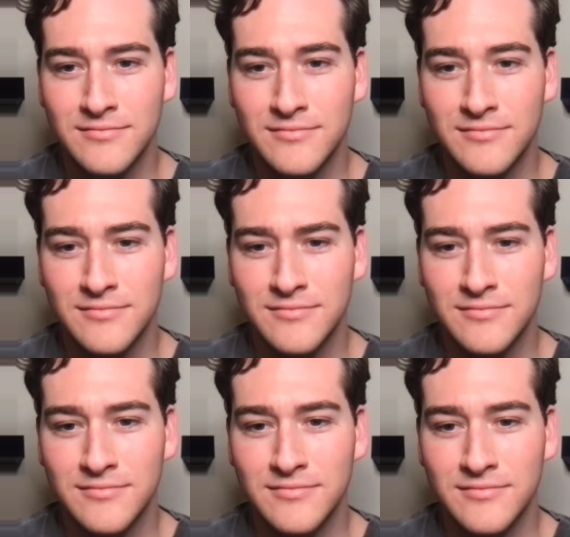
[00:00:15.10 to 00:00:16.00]

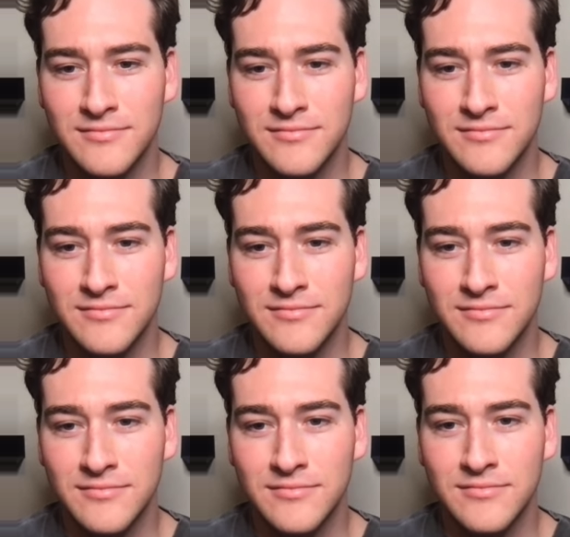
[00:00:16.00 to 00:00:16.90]

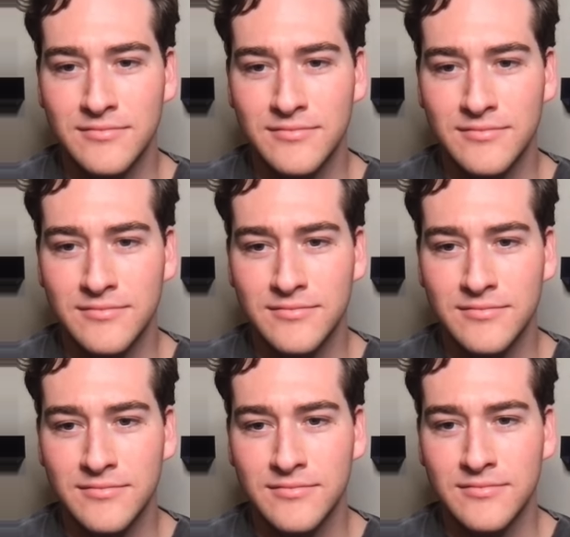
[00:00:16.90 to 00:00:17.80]

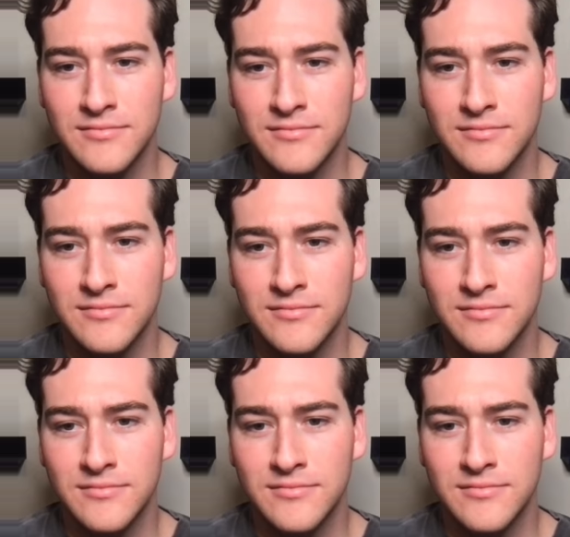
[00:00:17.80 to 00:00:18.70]

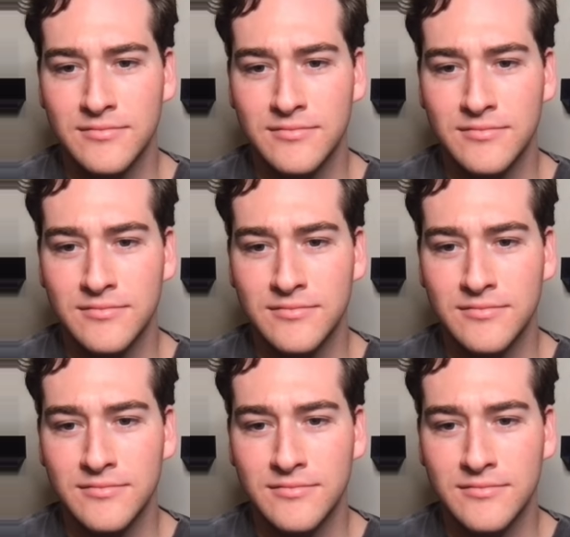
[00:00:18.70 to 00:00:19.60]

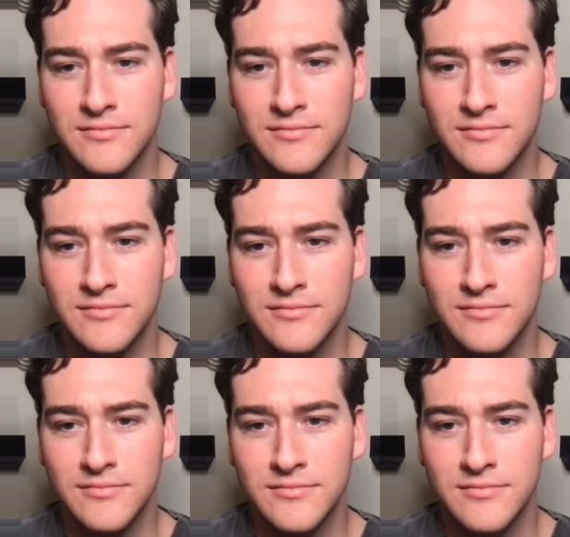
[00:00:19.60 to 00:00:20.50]

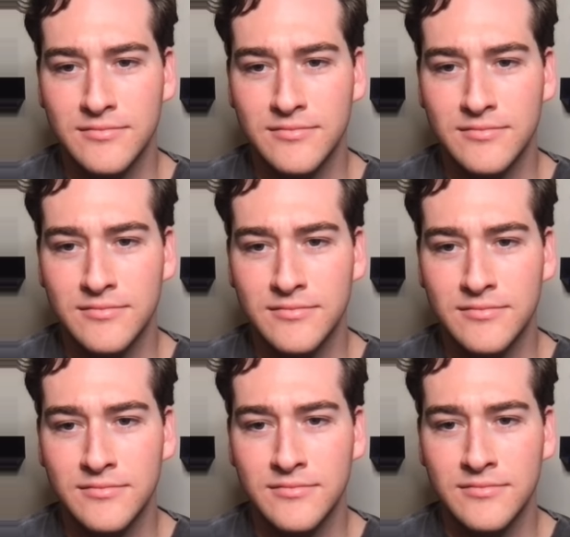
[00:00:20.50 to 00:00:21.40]

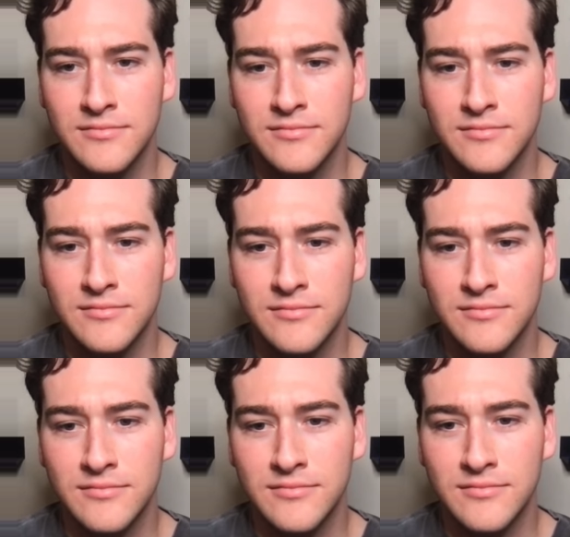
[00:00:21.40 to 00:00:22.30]
(silent)